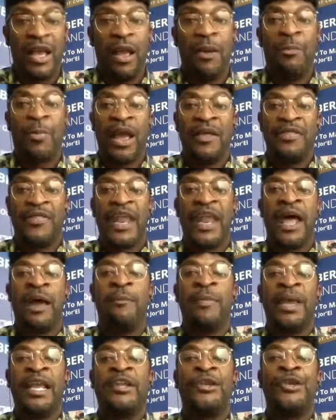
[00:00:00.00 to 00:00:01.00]
by that I
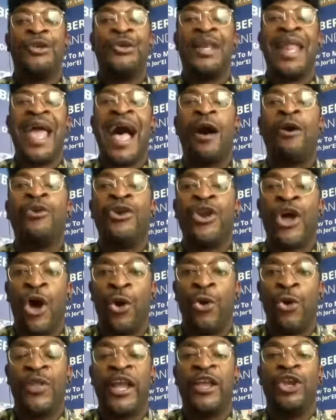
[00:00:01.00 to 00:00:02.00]
mean you now
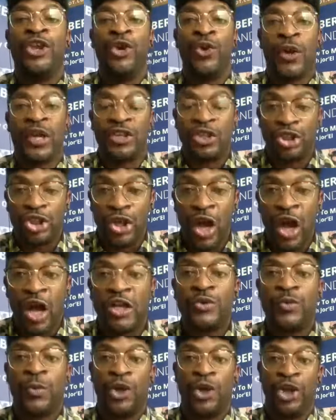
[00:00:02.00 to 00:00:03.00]
know that you can
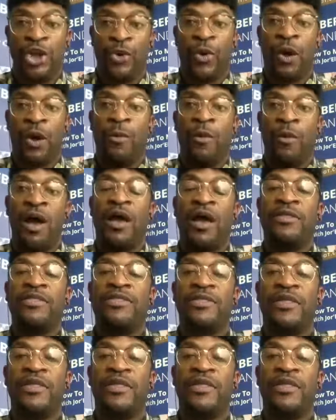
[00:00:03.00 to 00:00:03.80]
charge what you are worth,